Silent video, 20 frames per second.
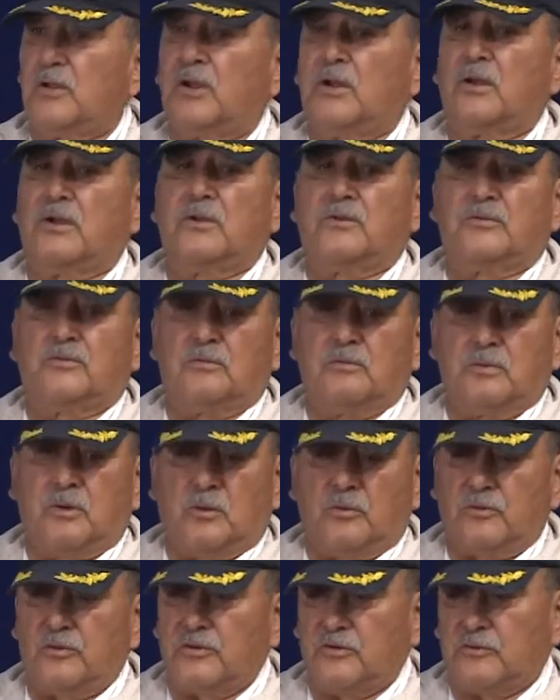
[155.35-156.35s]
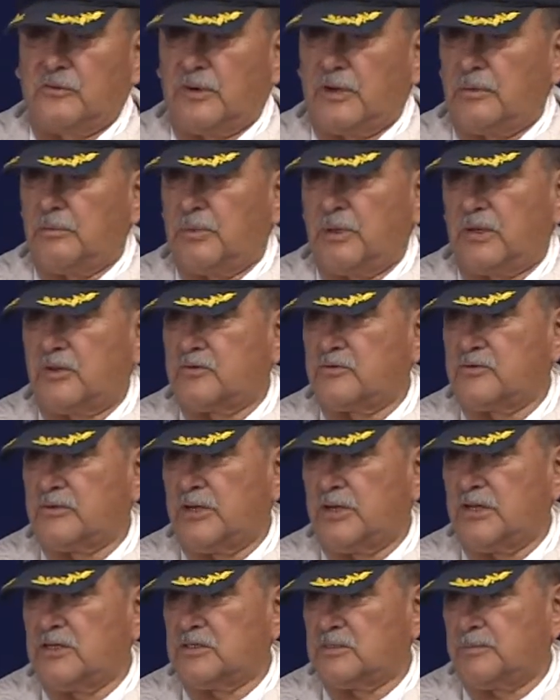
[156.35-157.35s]
uh, to blow these great big
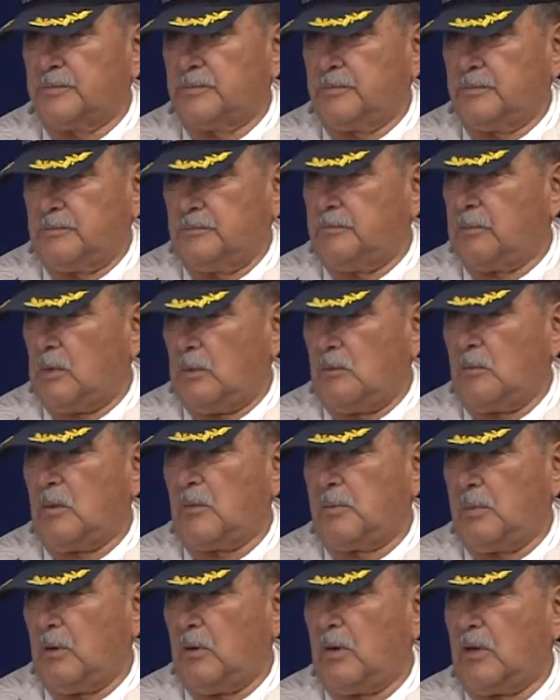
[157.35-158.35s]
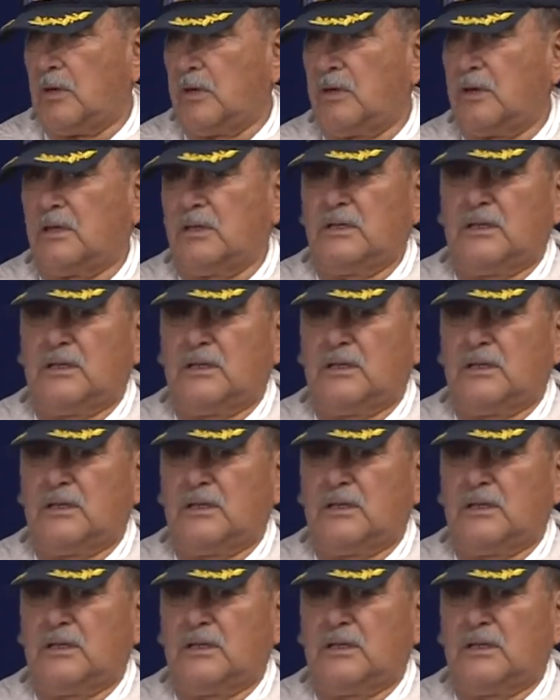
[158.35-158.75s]
trees, blow them apart.